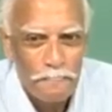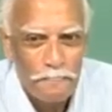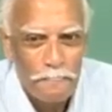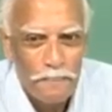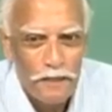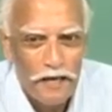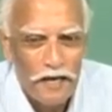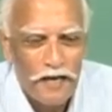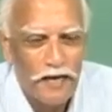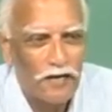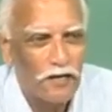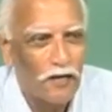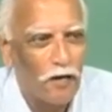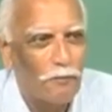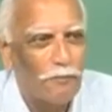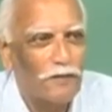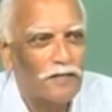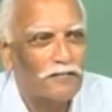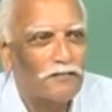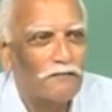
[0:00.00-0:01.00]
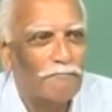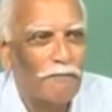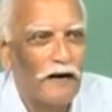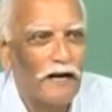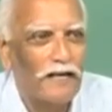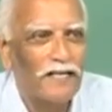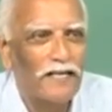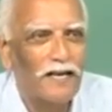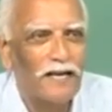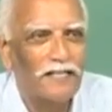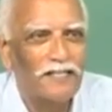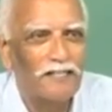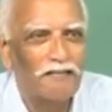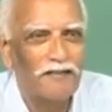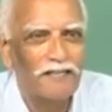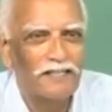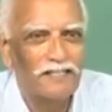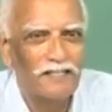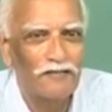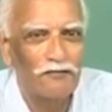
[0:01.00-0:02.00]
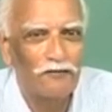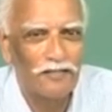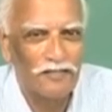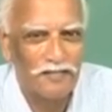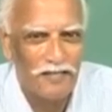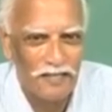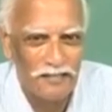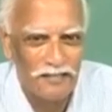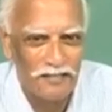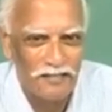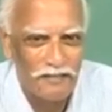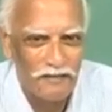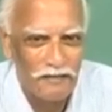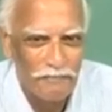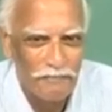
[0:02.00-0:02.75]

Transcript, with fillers: the economics of paddy cultivation was such